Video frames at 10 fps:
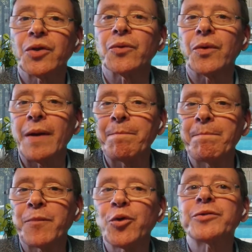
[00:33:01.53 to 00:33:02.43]
so a
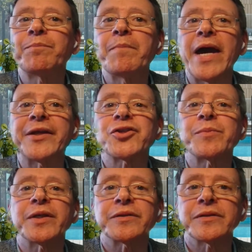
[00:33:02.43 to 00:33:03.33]
good
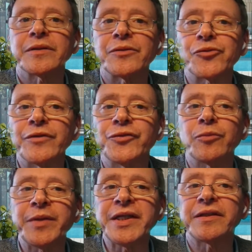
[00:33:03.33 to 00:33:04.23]
management
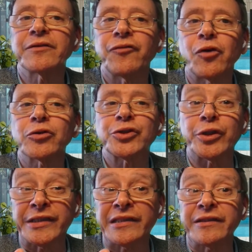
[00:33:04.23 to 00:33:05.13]
review meeting focus
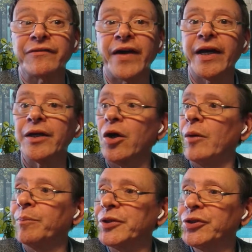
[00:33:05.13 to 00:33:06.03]
on identifying
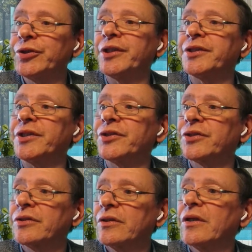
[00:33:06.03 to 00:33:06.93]
opportunities
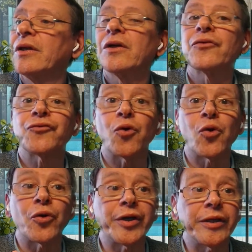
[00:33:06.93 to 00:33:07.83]

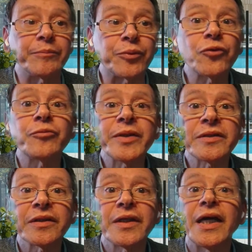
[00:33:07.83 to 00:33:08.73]
for
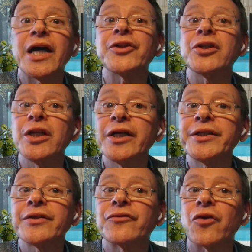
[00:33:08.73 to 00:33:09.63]
improvement and
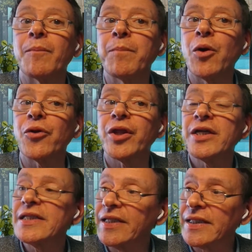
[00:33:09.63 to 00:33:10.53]
learning from both
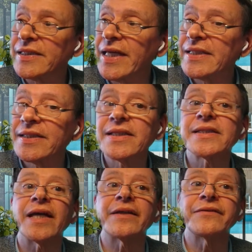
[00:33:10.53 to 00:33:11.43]

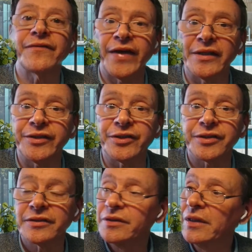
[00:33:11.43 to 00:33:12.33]
successes and failures.
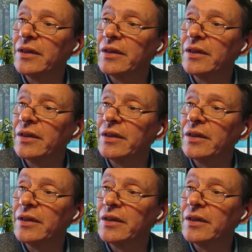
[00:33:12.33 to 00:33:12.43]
